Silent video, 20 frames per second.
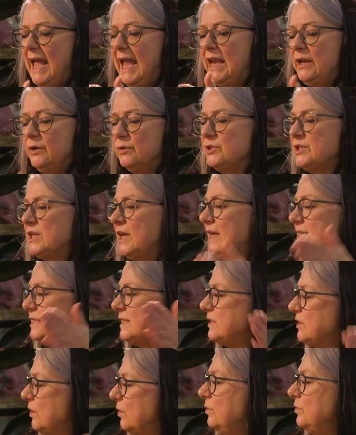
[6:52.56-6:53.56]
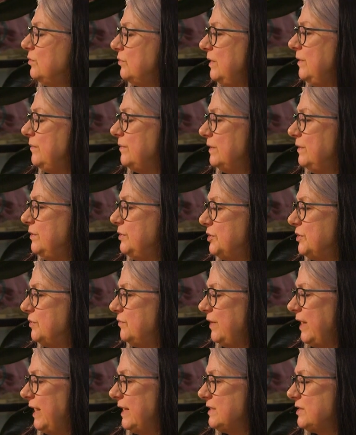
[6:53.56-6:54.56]
It also has this older
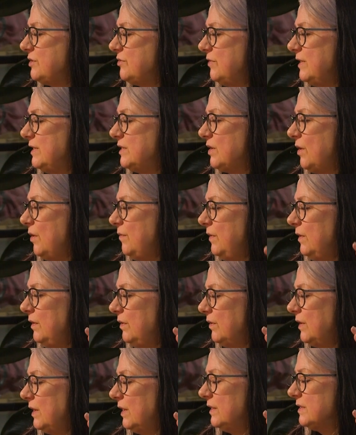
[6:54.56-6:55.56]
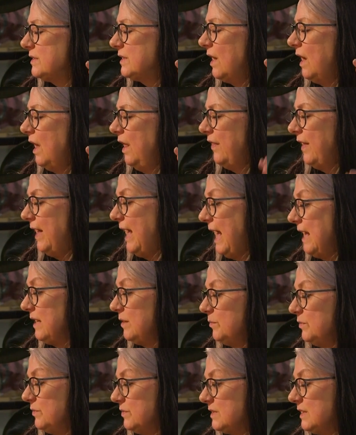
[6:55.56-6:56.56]
evolutionary history. So if you look at other
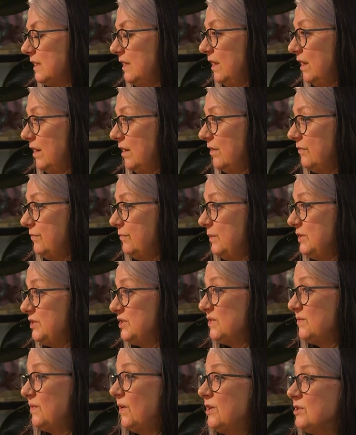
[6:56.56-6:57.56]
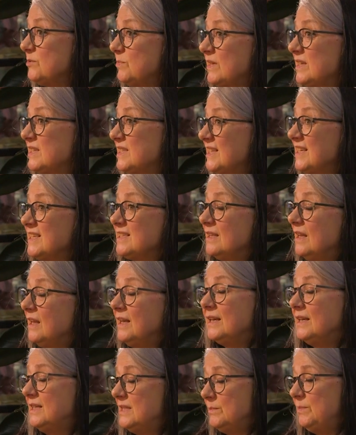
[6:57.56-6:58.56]
animals that laugh, which as far as we can see is
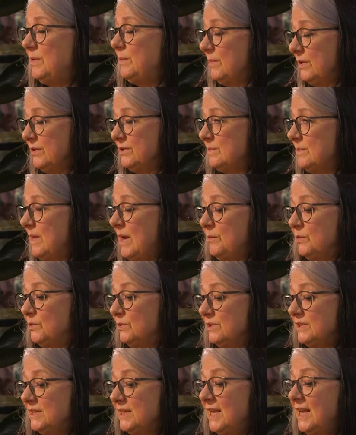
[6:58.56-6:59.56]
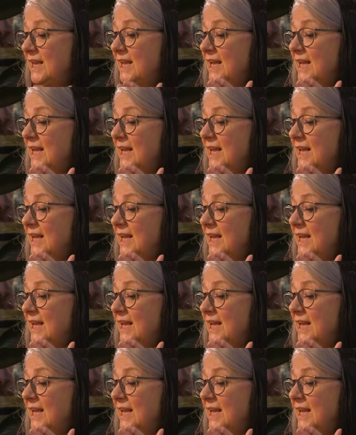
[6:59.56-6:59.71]
likely to be most mammals,